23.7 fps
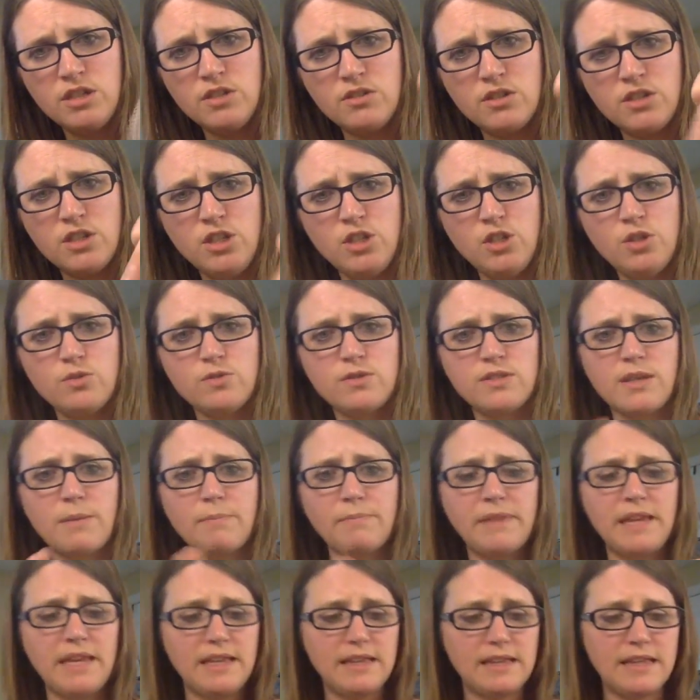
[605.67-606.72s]
You can use
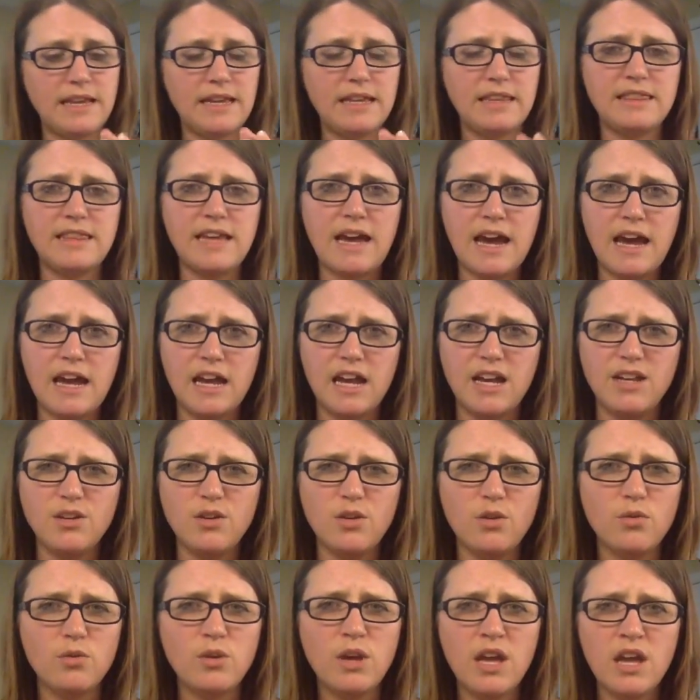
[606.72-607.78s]
something like that. I
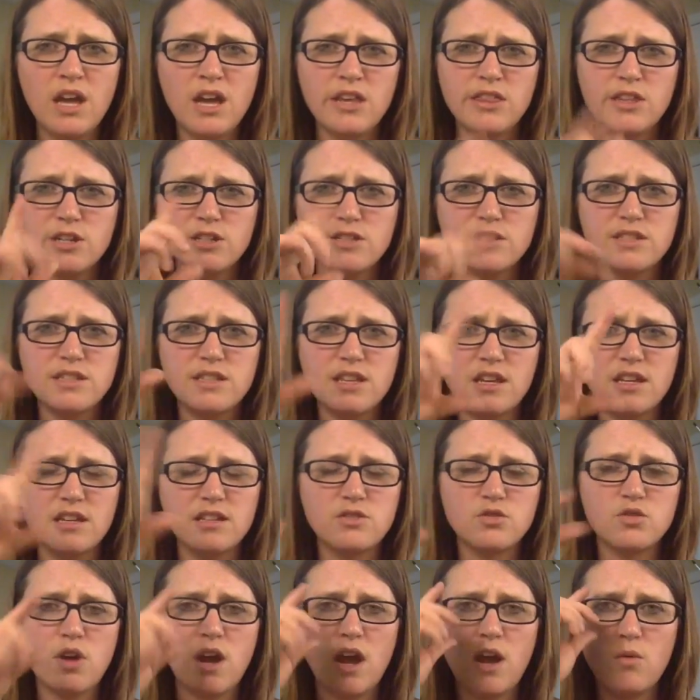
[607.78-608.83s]
know there's the
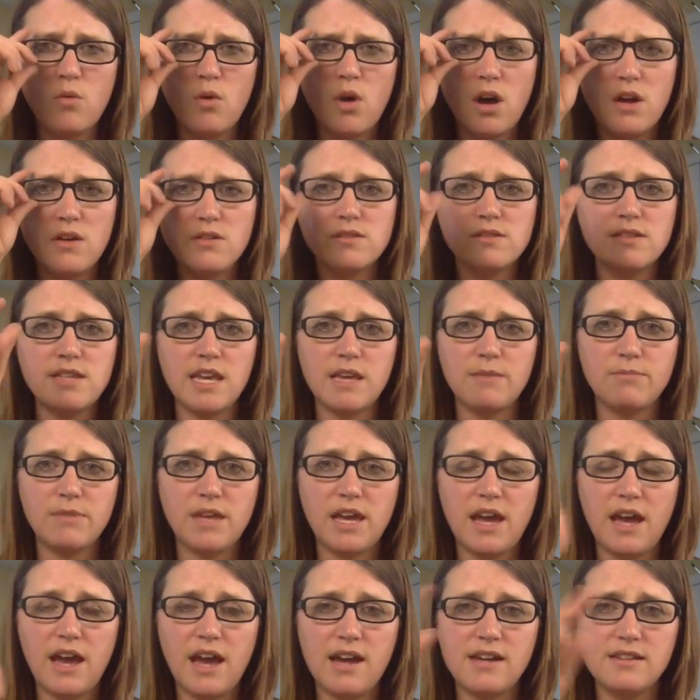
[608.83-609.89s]
drywall tape
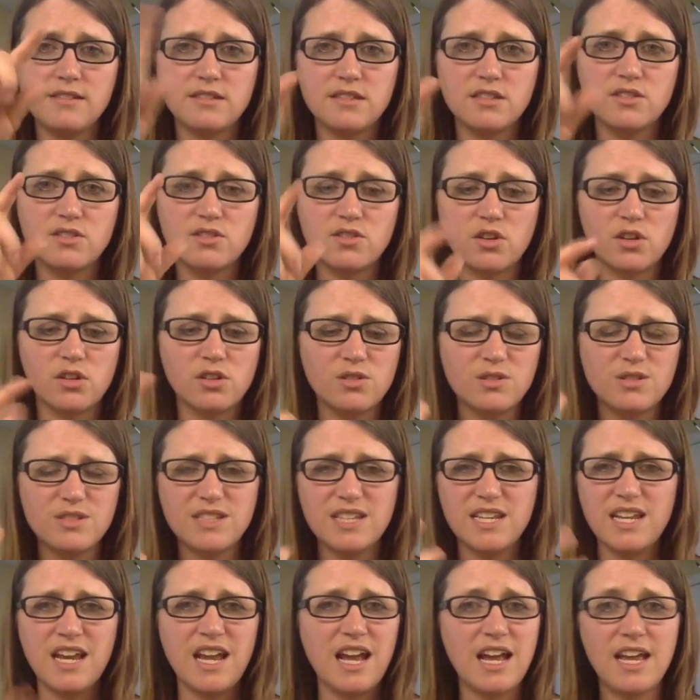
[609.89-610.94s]
that has the circles
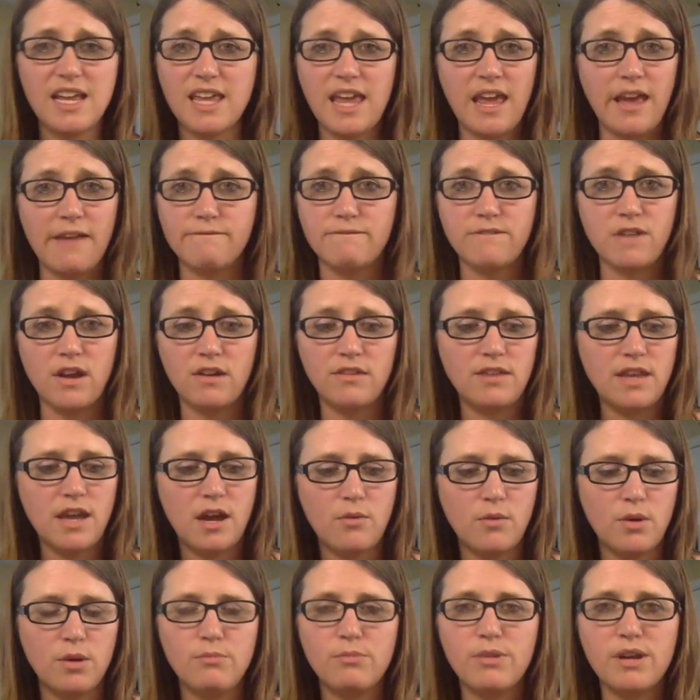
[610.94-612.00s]
in it. I can't find
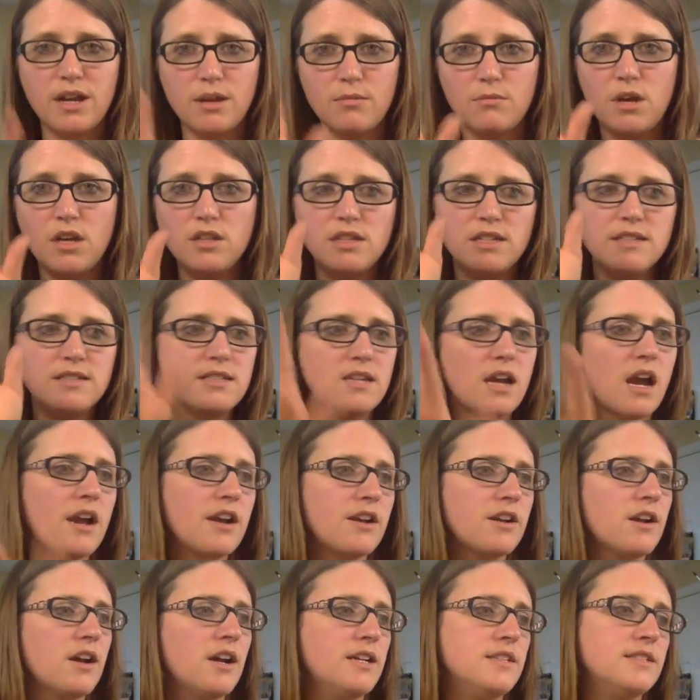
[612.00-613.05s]
that one, but I'm on the
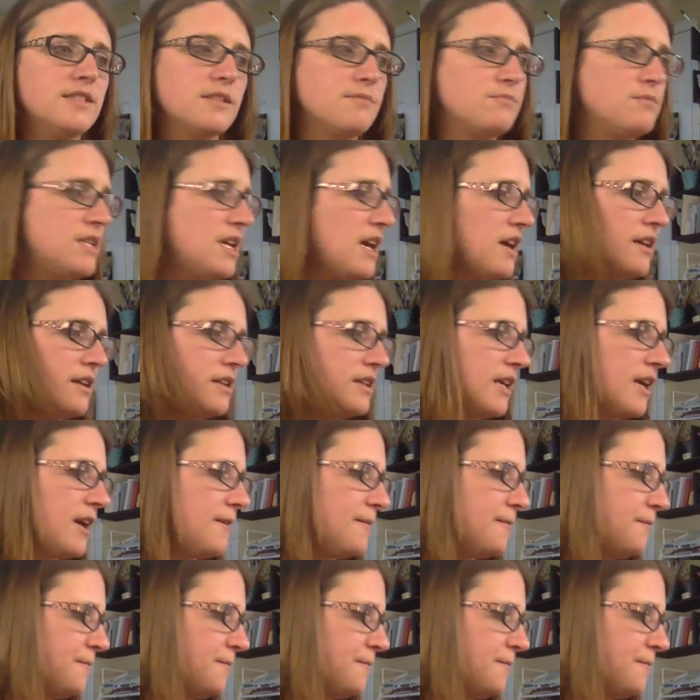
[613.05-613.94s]
dire hunt, I'm telling you.